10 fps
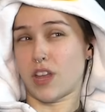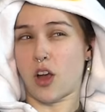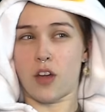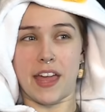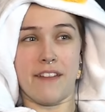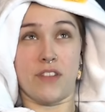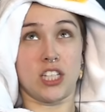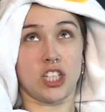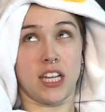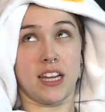Like, are they
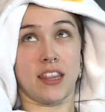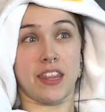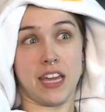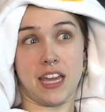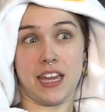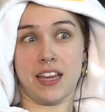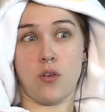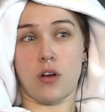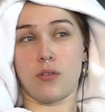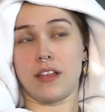officially a thing?
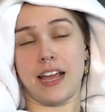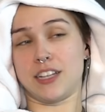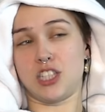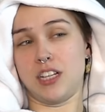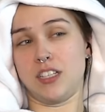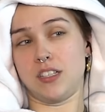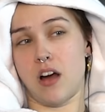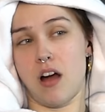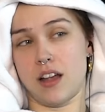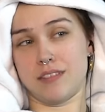Or, like, is she
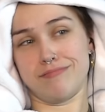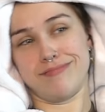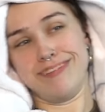gone?